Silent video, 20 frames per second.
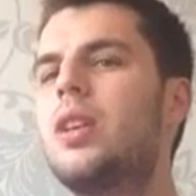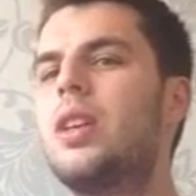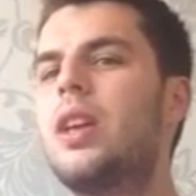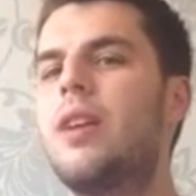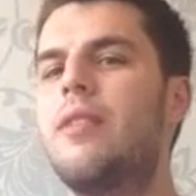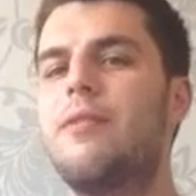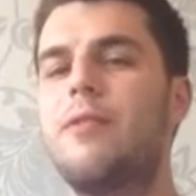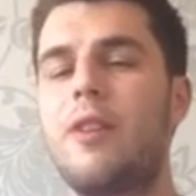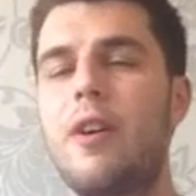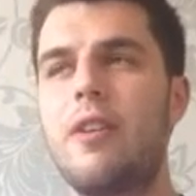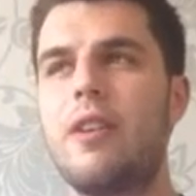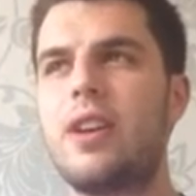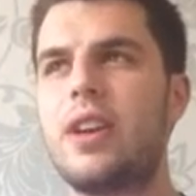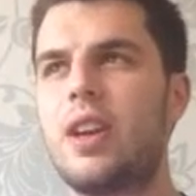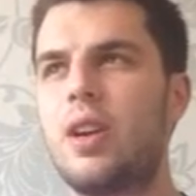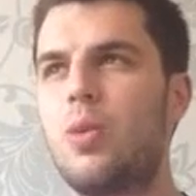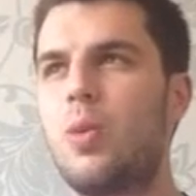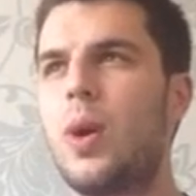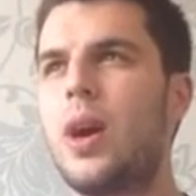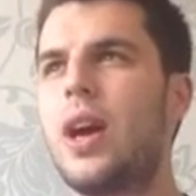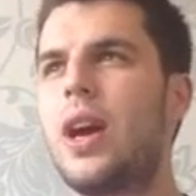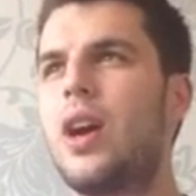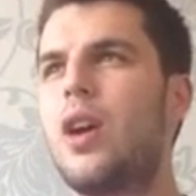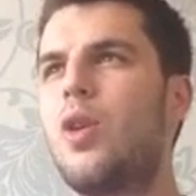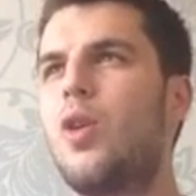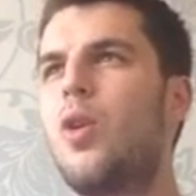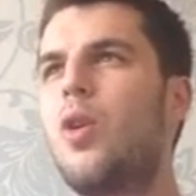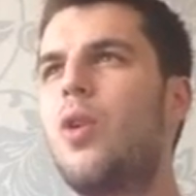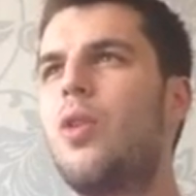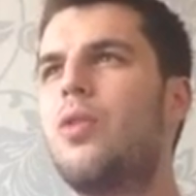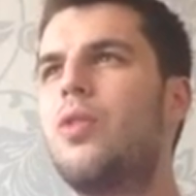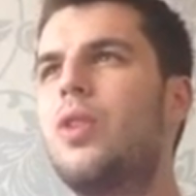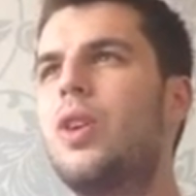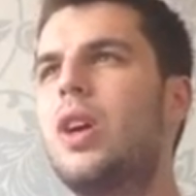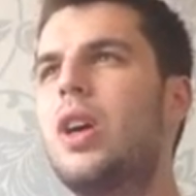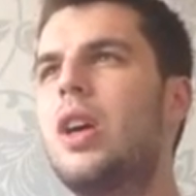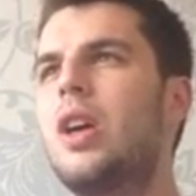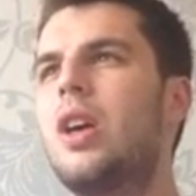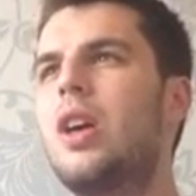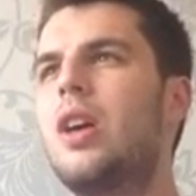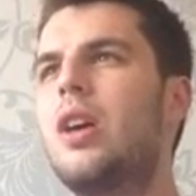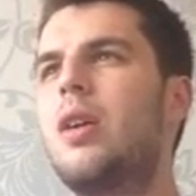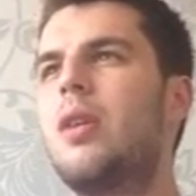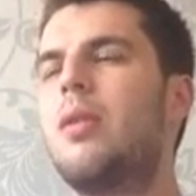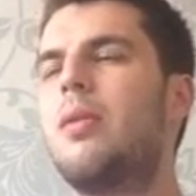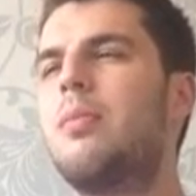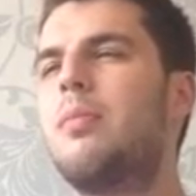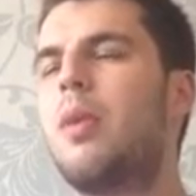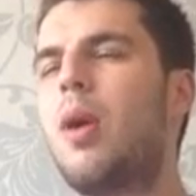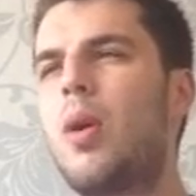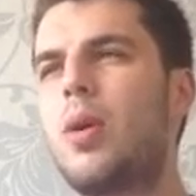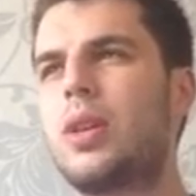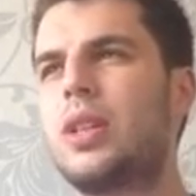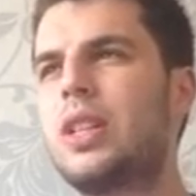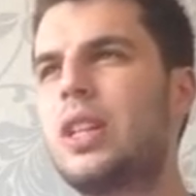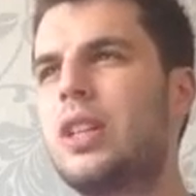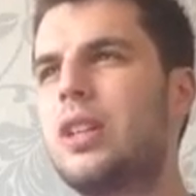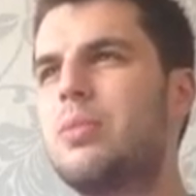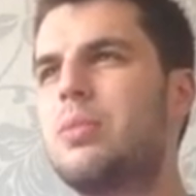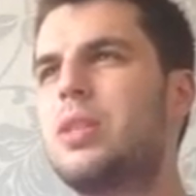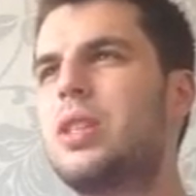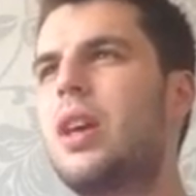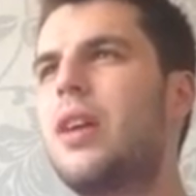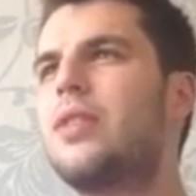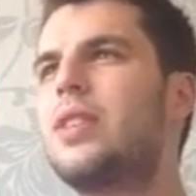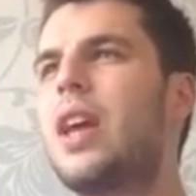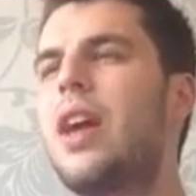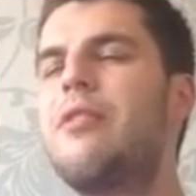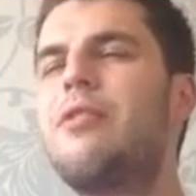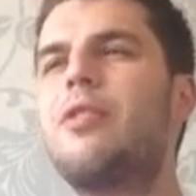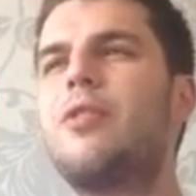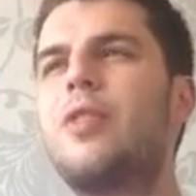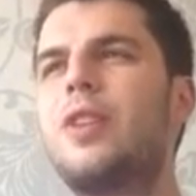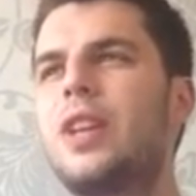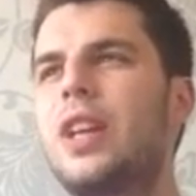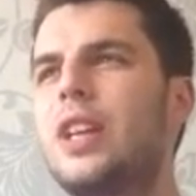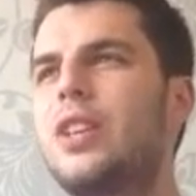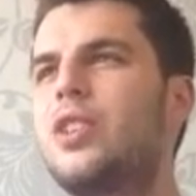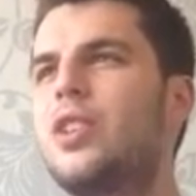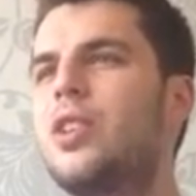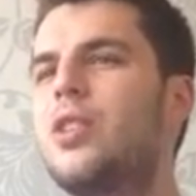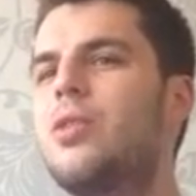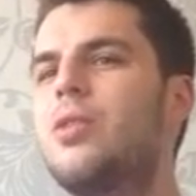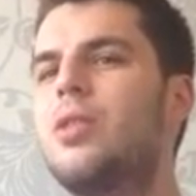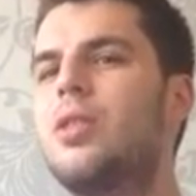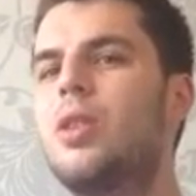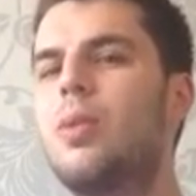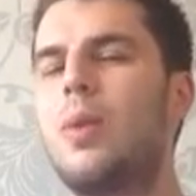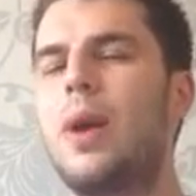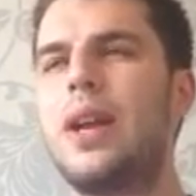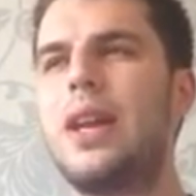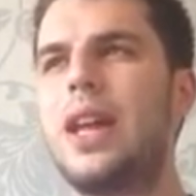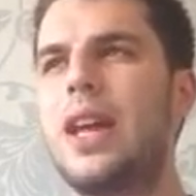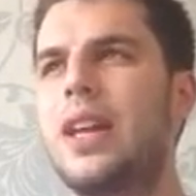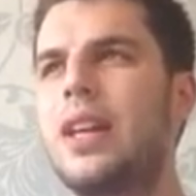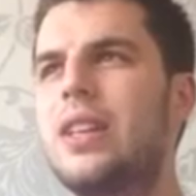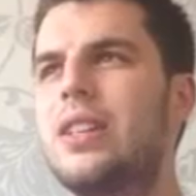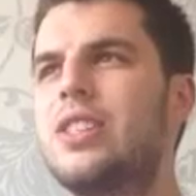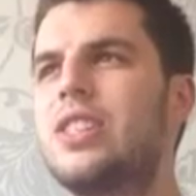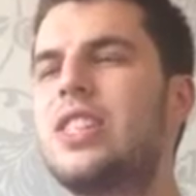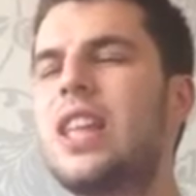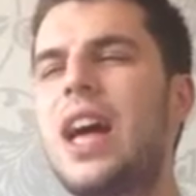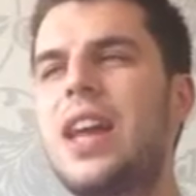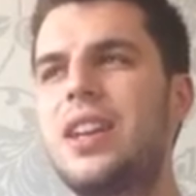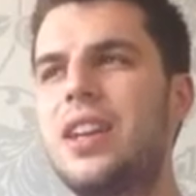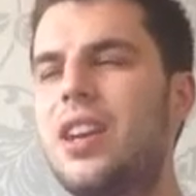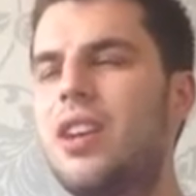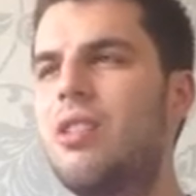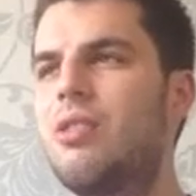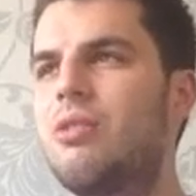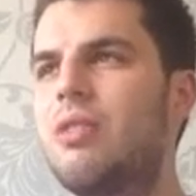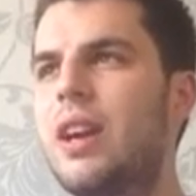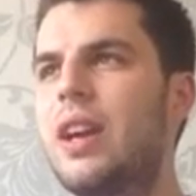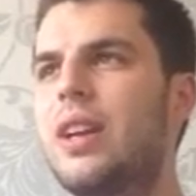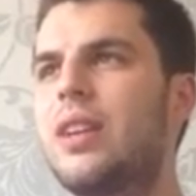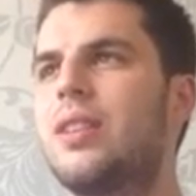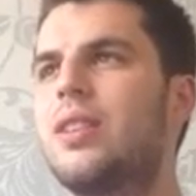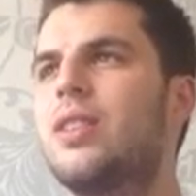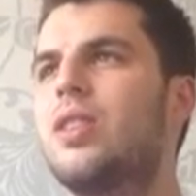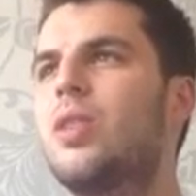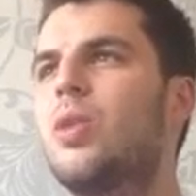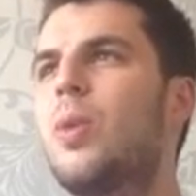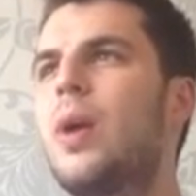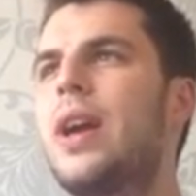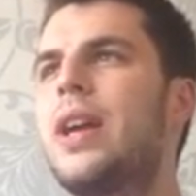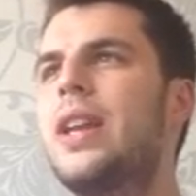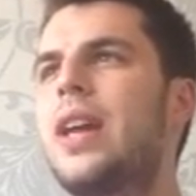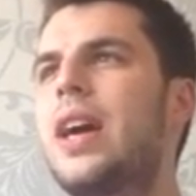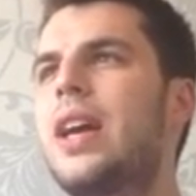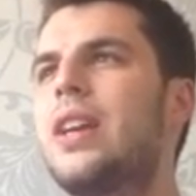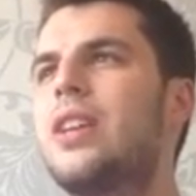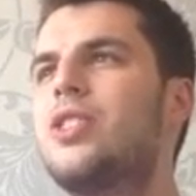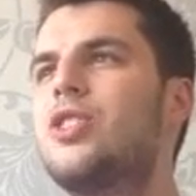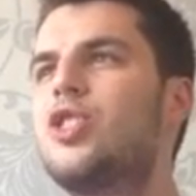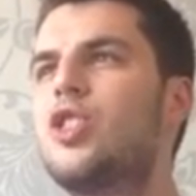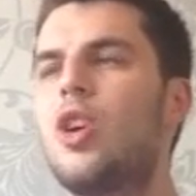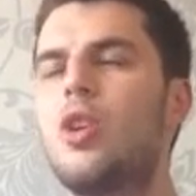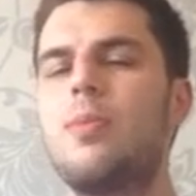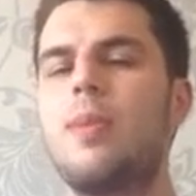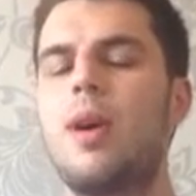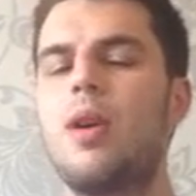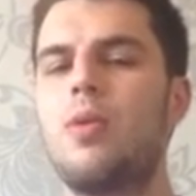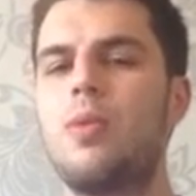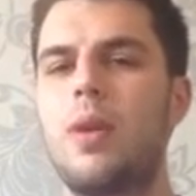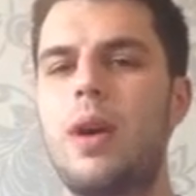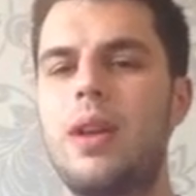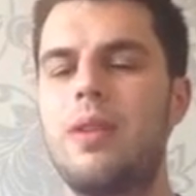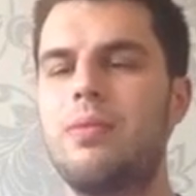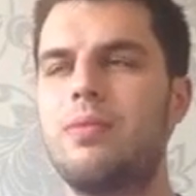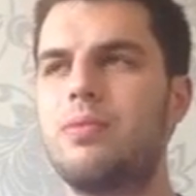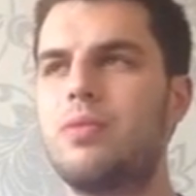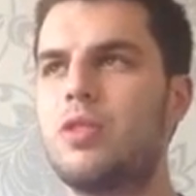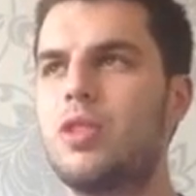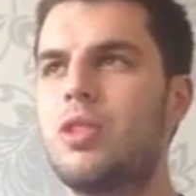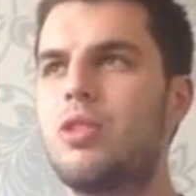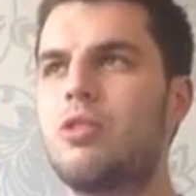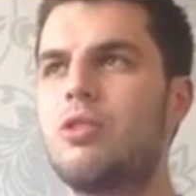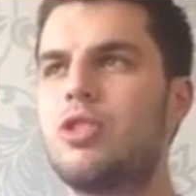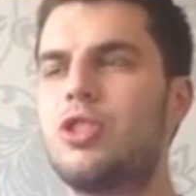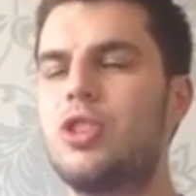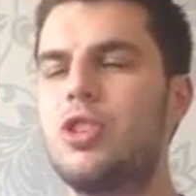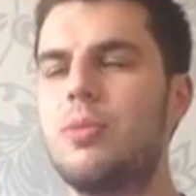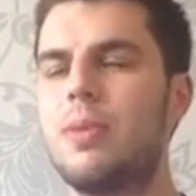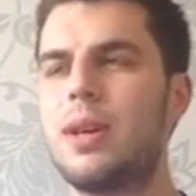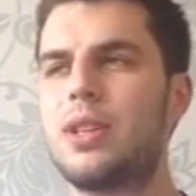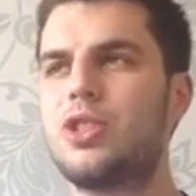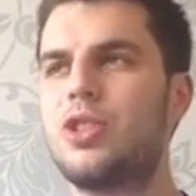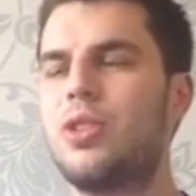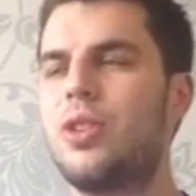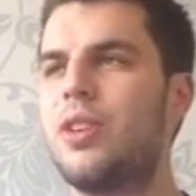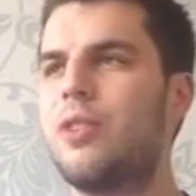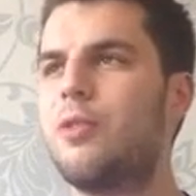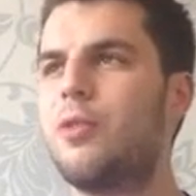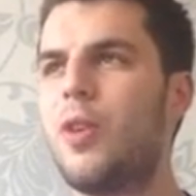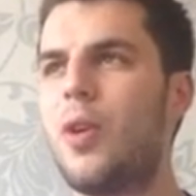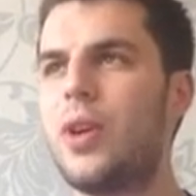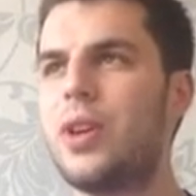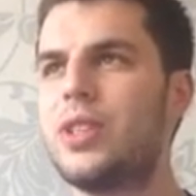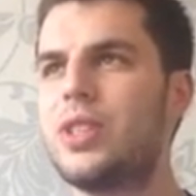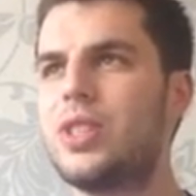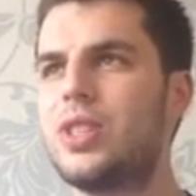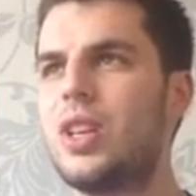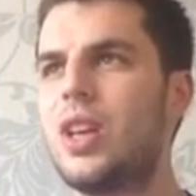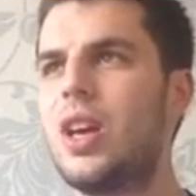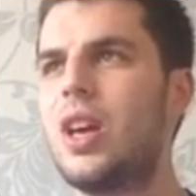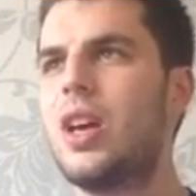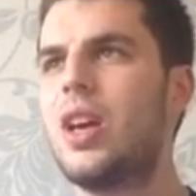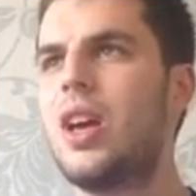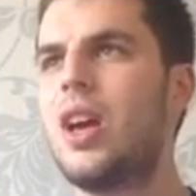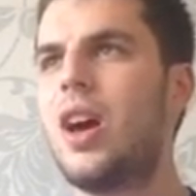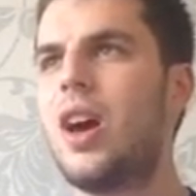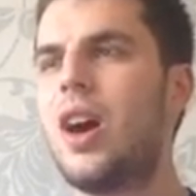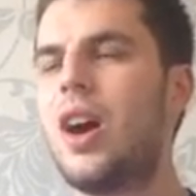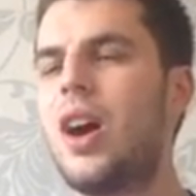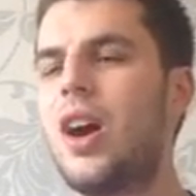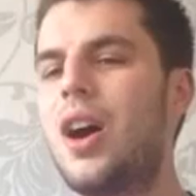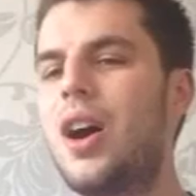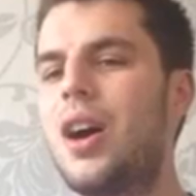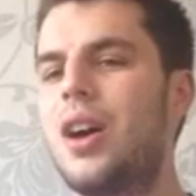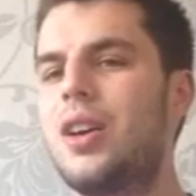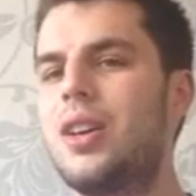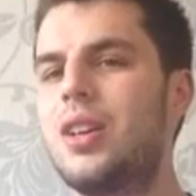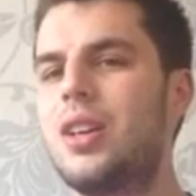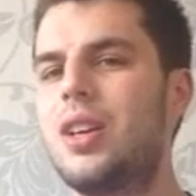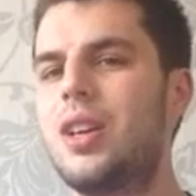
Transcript: They're very aware of marketing themselves. Everything they do, the way they stand in the ring, the way they showboat when Chris Eubank Jr. fights, the